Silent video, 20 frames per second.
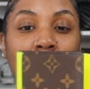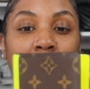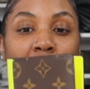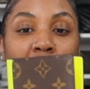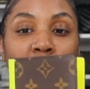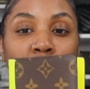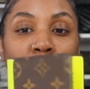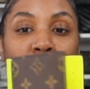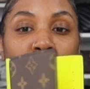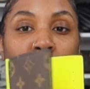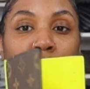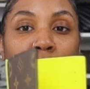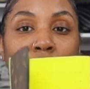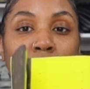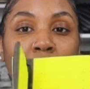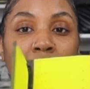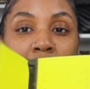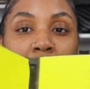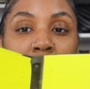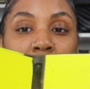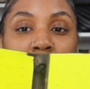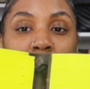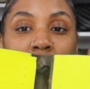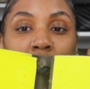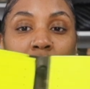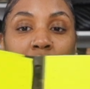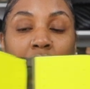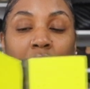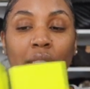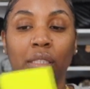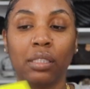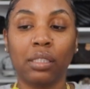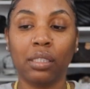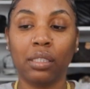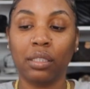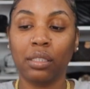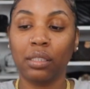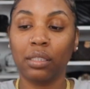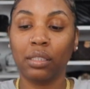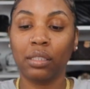how bright this
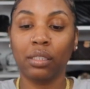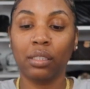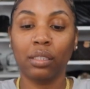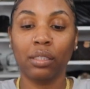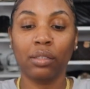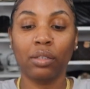is.